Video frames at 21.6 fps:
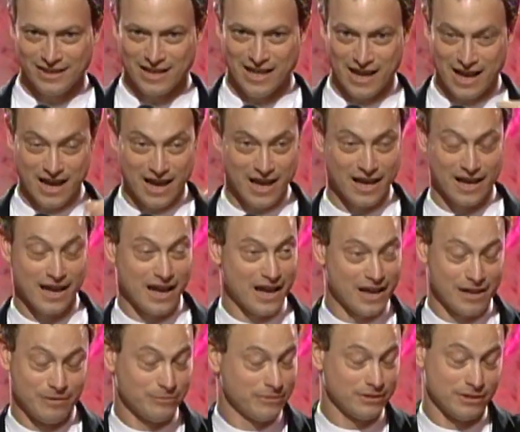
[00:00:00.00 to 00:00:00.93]

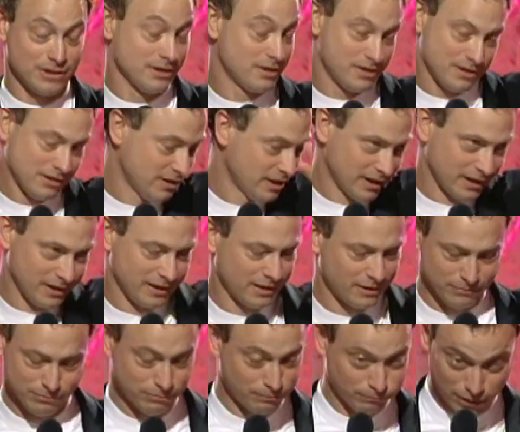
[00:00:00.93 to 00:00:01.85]
I, am just like in
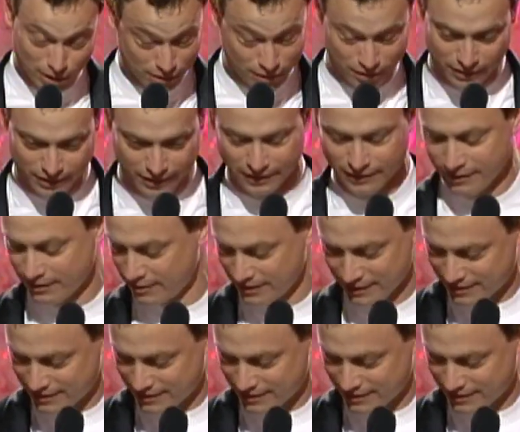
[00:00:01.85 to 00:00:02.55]
a blur here.